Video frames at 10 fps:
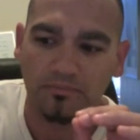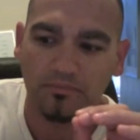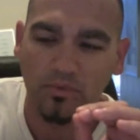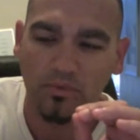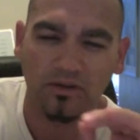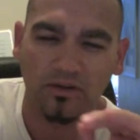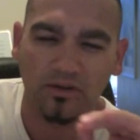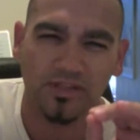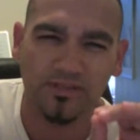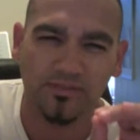We all know what
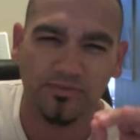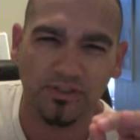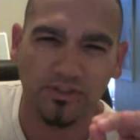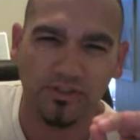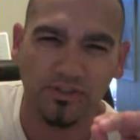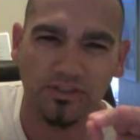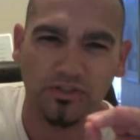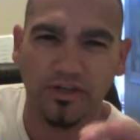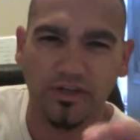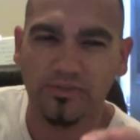it feels like to
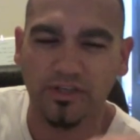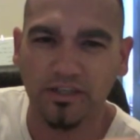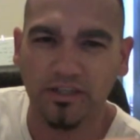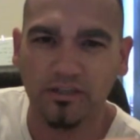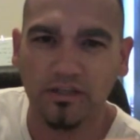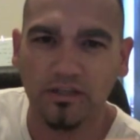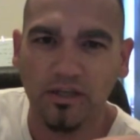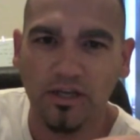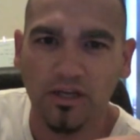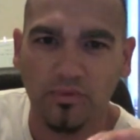try to fit in,
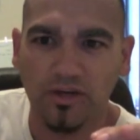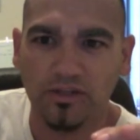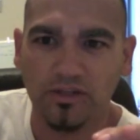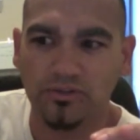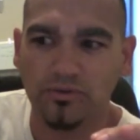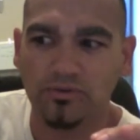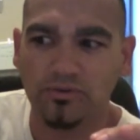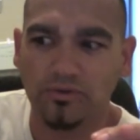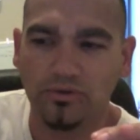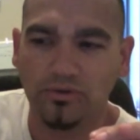and we also
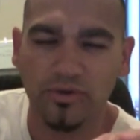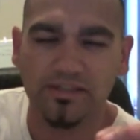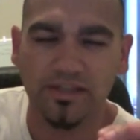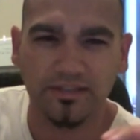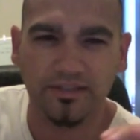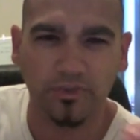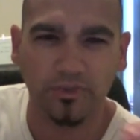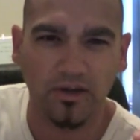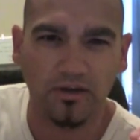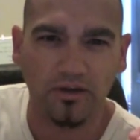know what it's like to
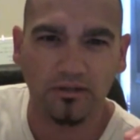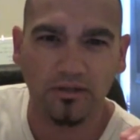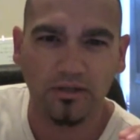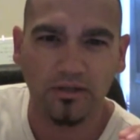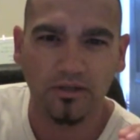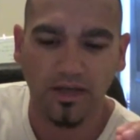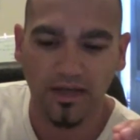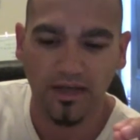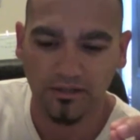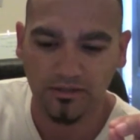belong.
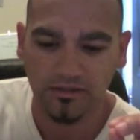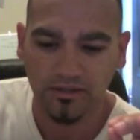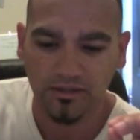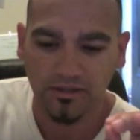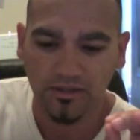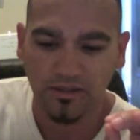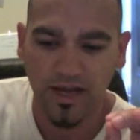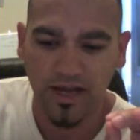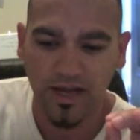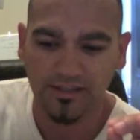And
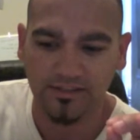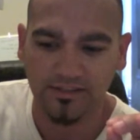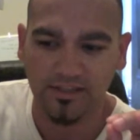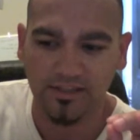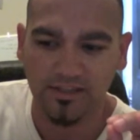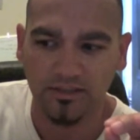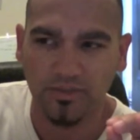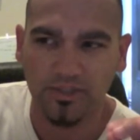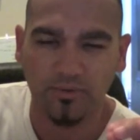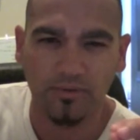at essence, I think the
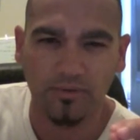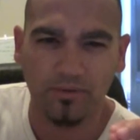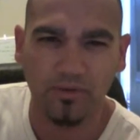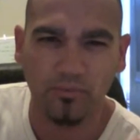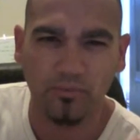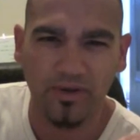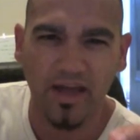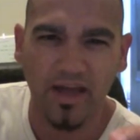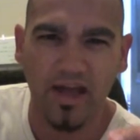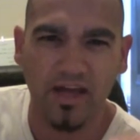biggest problem that we
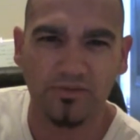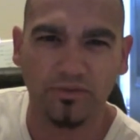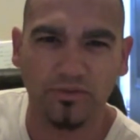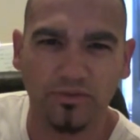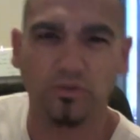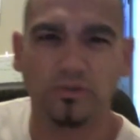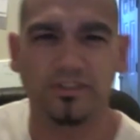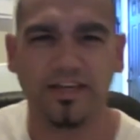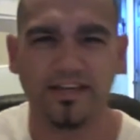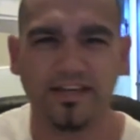have in the world
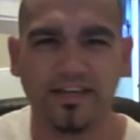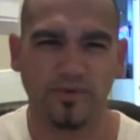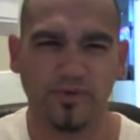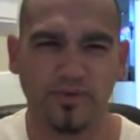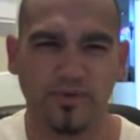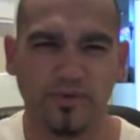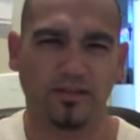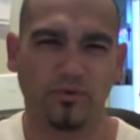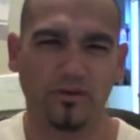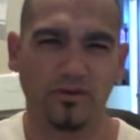today is the fact that
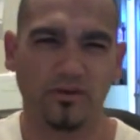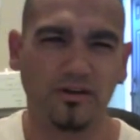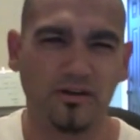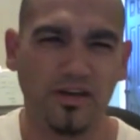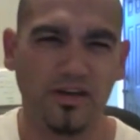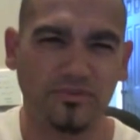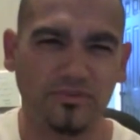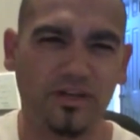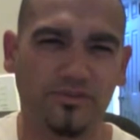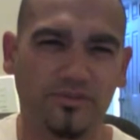we never
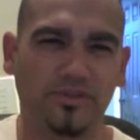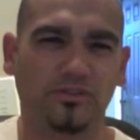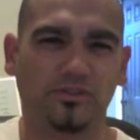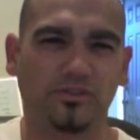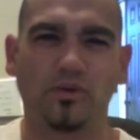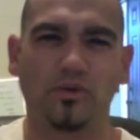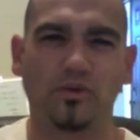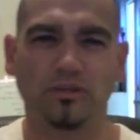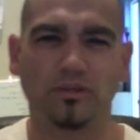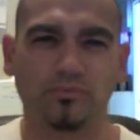have felt so
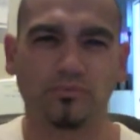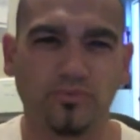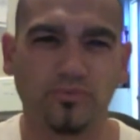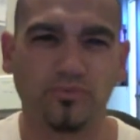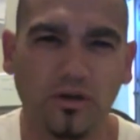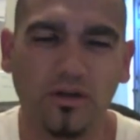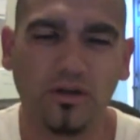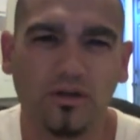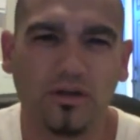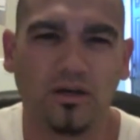alone
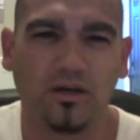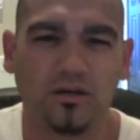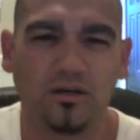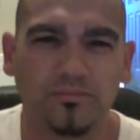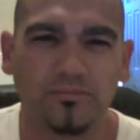before.